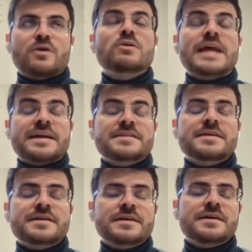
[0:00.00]

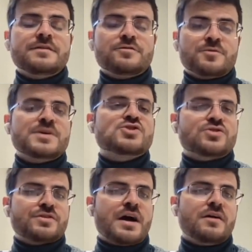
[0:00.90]
collecting
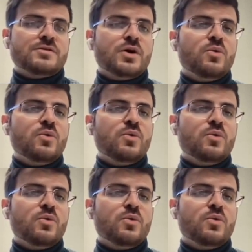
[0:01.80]
information around